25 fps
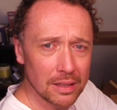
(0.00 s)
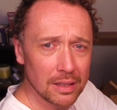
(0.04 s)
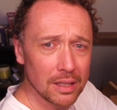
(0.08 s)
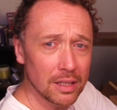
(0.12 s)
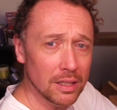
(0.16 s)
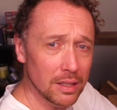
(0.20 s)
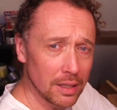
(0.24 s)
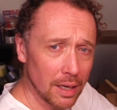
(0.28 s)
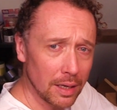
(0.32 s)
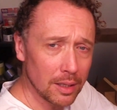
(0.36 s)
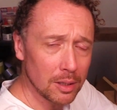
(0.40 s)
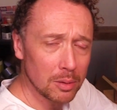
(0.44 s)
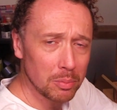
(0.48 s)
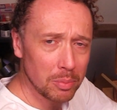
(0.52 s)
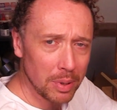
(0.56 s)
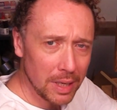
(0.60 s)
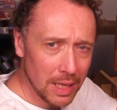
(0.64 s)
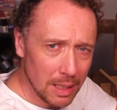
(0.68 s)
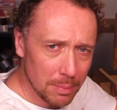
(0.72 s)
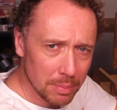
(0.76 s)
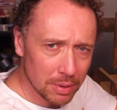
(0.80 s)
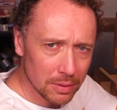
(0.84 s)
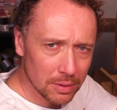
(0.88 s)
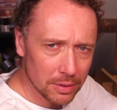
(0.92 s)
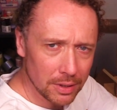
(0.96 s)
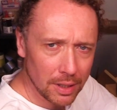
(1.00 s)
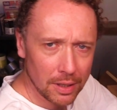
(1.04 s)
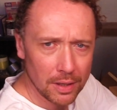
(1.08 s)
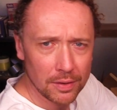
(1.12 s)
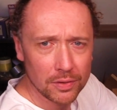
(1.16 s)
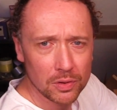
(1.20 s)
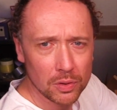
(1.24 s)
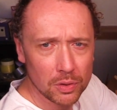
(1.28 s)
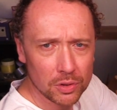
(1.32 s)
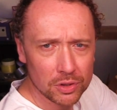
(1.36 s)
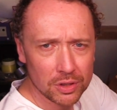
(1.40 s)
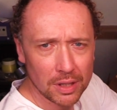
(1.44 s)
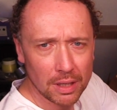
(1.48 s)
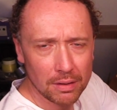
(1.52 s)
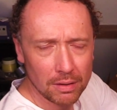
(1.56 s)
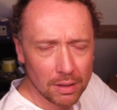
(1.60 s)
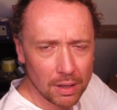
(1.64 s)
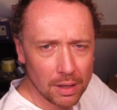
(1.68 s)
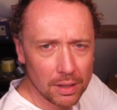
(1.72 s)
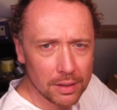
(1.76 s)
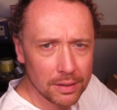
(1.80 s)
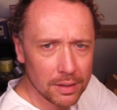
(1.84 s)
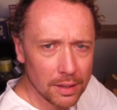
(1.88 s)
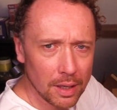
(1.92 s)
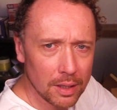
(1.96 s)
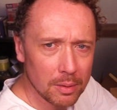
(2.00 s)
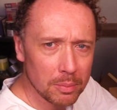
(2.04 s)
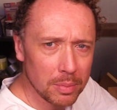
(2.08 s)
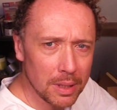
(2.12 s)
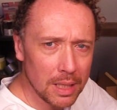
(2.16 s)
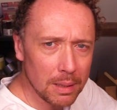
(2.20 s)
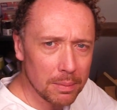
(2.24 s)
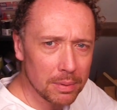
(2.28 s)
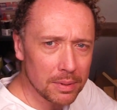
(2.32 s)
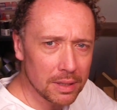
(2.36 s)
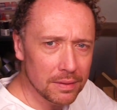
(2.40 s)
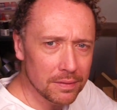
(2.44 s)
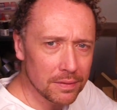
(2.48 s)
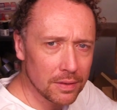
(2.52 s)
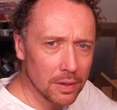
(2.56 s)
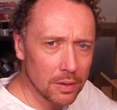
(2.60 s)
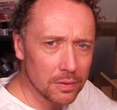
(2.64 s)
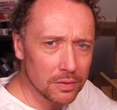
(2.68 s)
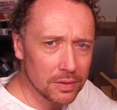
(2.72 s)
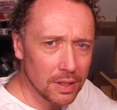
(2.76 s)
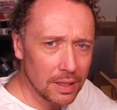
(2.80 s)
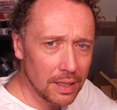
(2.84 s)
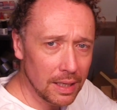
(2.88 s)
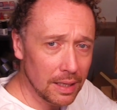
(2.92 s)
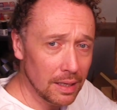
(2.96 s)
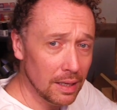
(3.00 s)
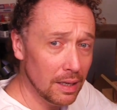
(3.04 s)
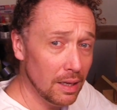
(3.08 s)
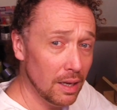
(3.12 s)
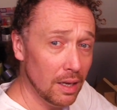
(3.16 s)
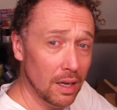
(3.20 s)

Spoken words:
young people, though of course there are young people involved in it.